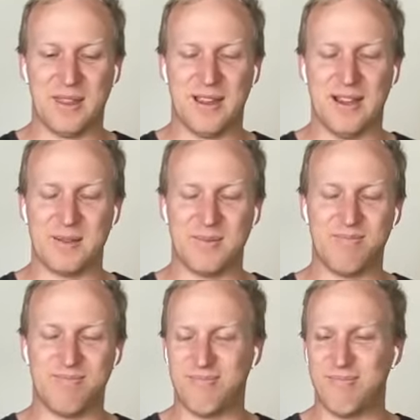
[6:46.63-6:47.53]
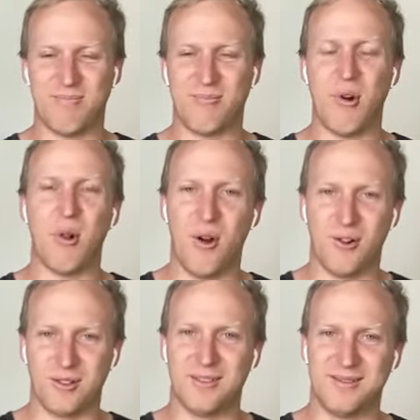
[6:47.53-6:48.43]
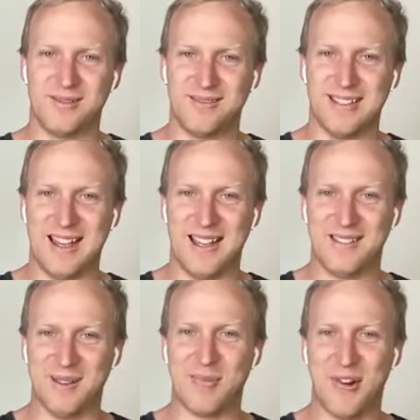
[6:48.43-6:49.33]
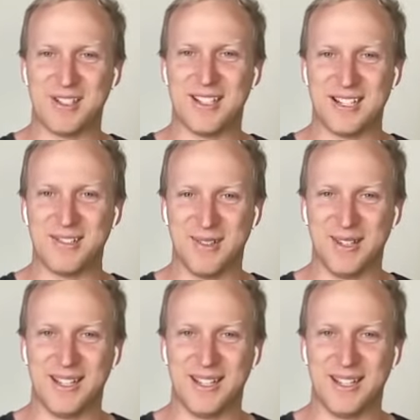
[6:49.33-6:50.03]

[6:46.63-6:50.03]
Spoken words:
It's prolonged the process, really.